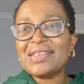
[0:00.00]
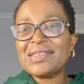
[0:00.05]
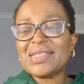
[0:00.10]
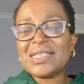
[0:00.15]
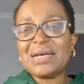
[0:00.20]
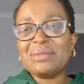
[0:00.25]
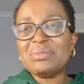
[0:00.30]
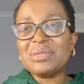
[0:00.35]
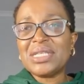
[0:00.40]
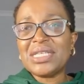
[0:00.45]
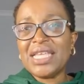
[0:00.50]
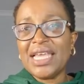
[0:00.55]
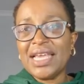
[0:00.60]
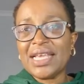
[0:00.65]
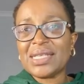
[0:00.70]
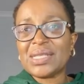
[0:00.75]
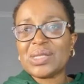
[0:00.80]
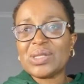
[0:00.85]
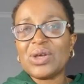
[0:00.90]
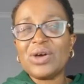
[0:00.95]
some
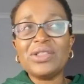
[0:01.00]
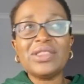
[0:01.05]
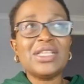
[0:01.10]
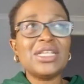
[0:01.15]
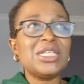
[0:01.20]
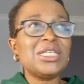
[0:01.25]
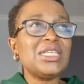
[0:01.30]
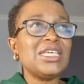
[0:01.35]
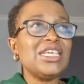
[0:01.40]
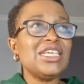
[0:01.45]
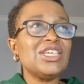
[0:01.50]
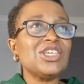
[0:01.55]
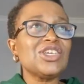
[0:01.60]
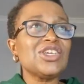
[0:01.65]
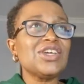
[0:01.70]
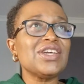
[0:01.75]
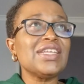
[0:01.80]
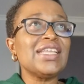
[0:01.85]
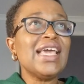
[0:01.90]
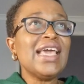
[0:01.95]
text on the
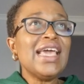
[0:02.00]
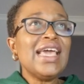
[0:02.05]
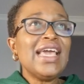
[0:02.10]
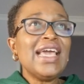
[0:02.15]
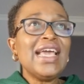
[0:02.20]
t-shirt.